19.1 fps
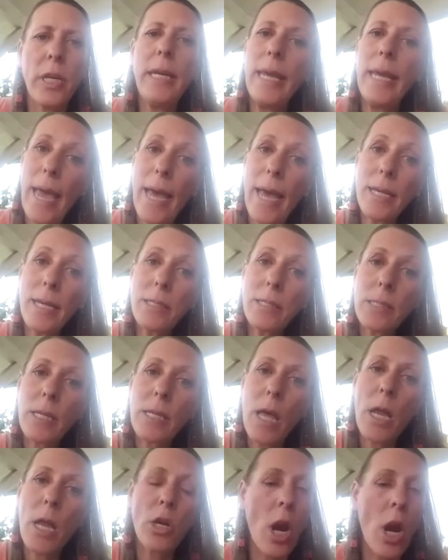yes.
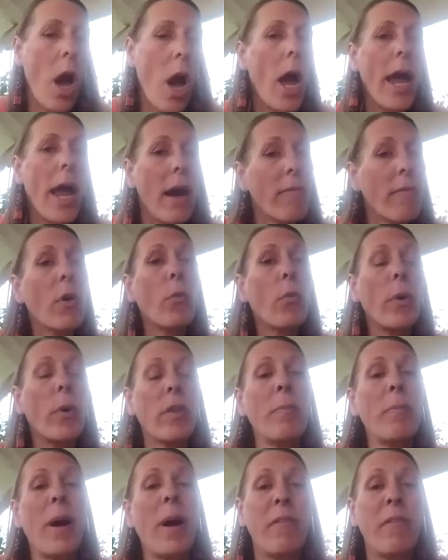Not ever with my